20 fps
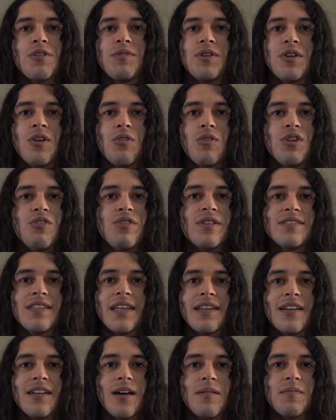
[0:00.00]
you can set
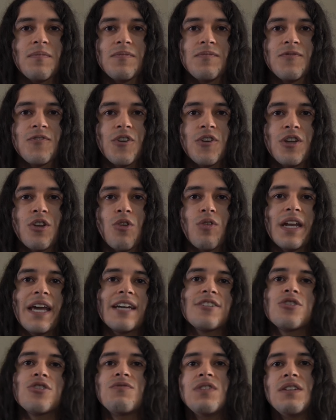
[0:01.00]
it up for, an
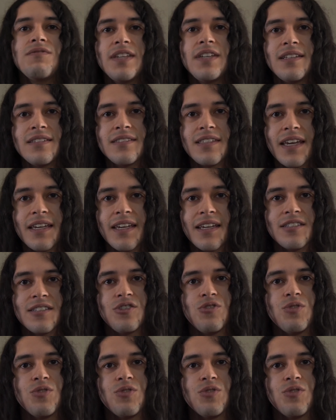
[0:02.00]
extra 15 seconds.